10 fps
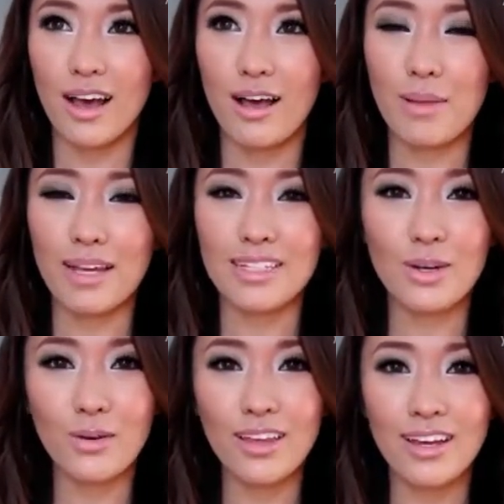I can
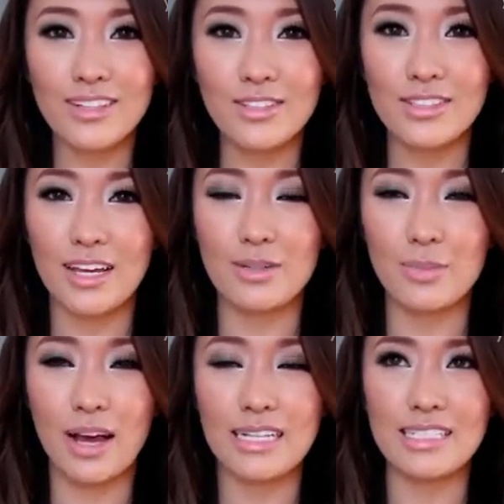totally
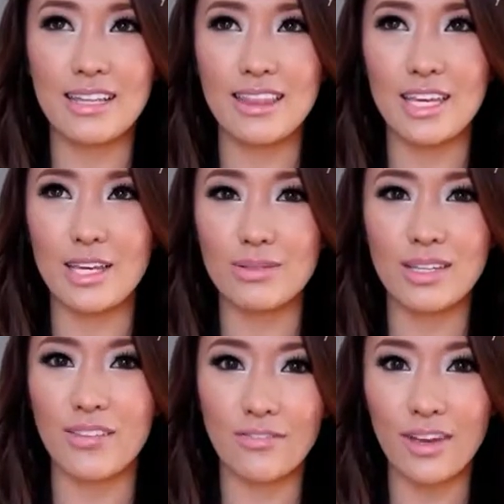understand, but I didn't think it was
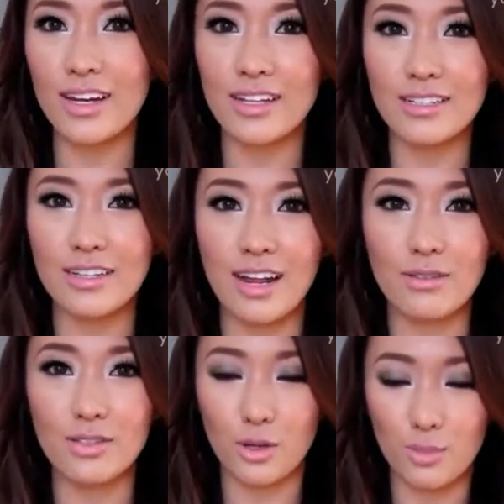going to fade in and
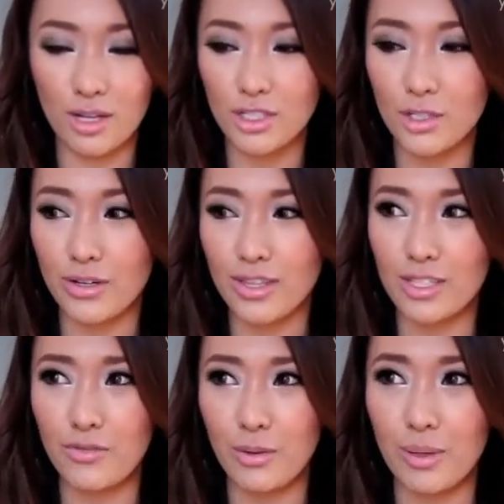out so much during
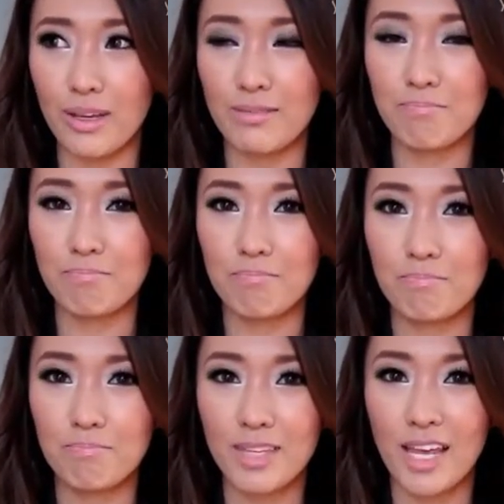this filming.
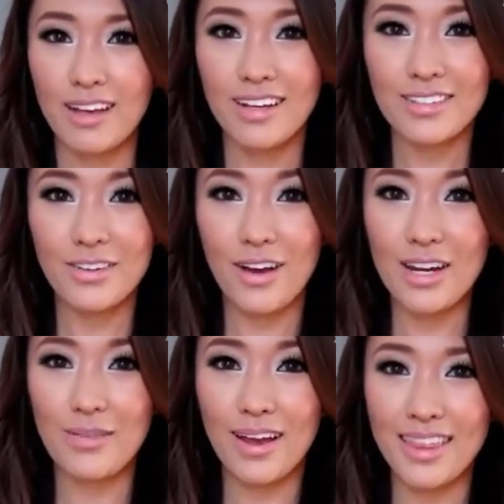So
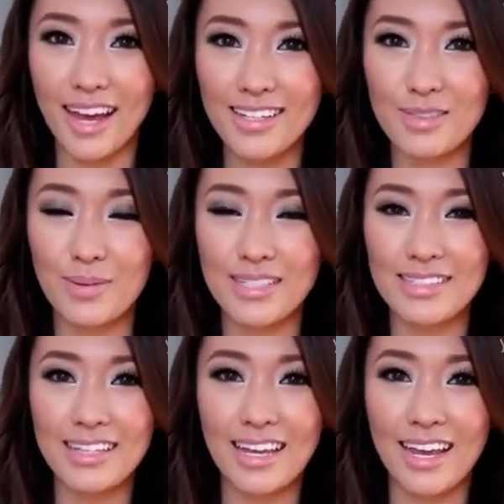anyway, that is
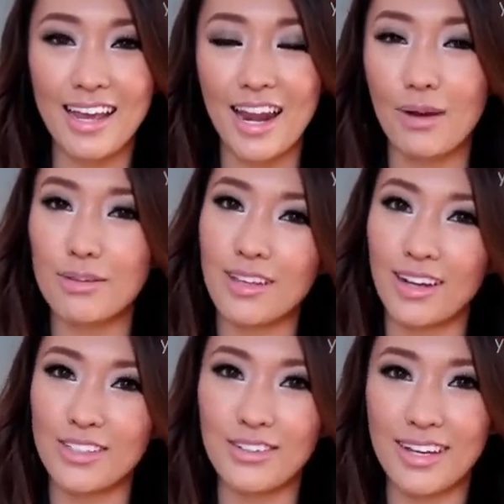basically it, and I will
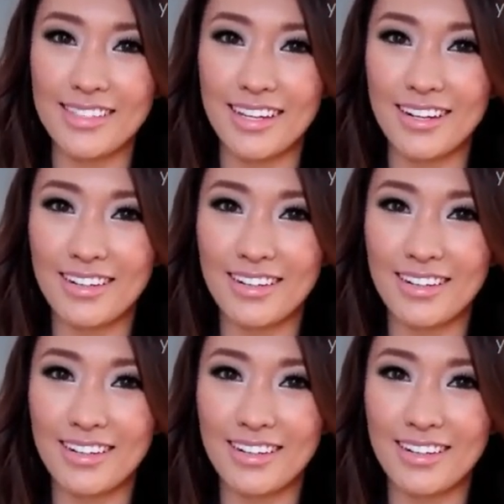talk to you guys later.